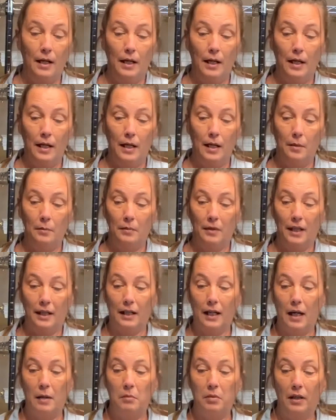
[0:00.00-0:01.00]
Like
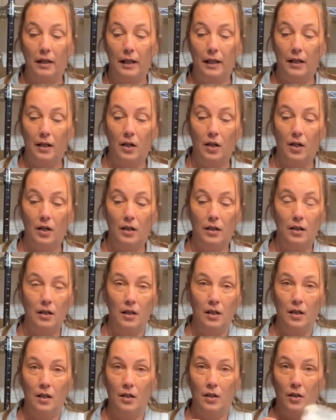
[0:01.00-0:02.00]
I plan on
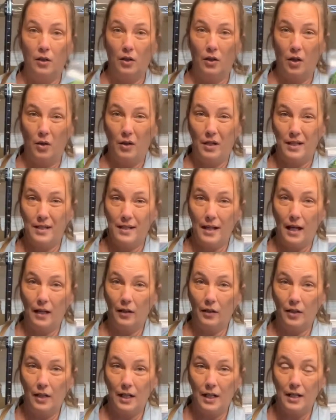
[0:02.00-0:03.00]
growing
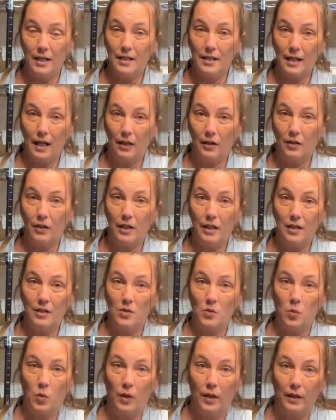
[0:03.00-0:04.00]
celery. Celery
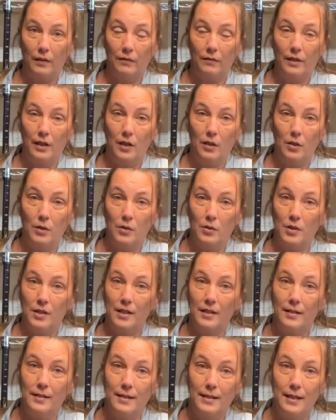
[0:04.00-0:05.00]
is one of those
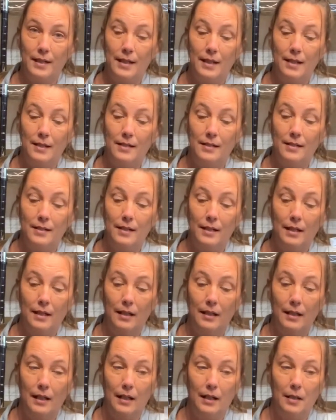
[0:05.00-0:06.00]
seeds
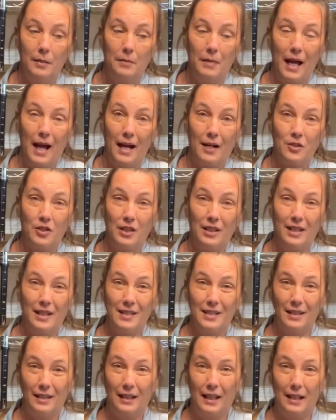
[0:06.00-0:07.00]
that actually
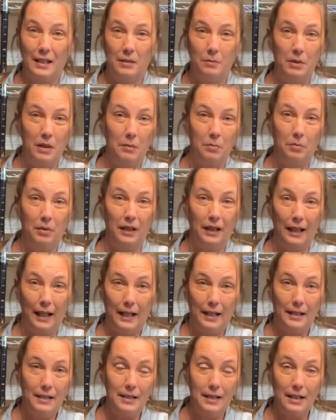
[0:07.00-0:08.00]
doesn't like to be
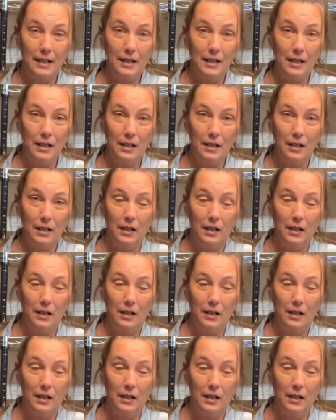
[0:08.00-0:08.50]
planted.